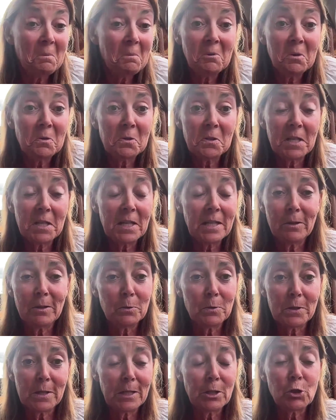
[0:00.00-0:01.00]
You still
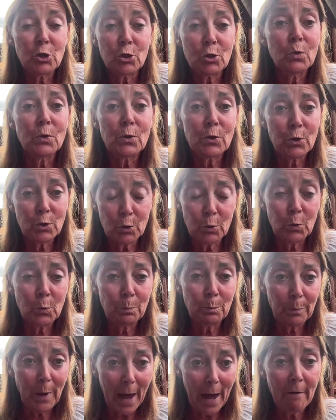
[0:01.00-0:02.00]
choose
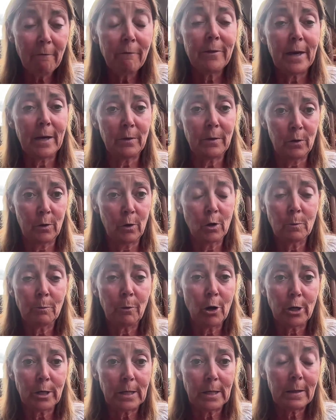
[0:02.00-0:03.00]
to have that third
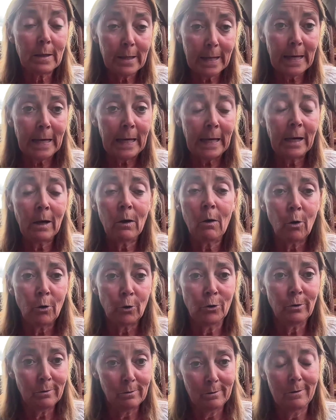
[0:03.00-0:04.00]
party thing
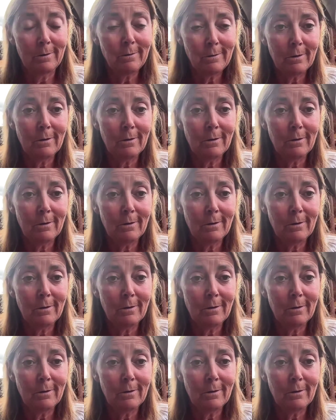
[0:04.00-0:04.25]
on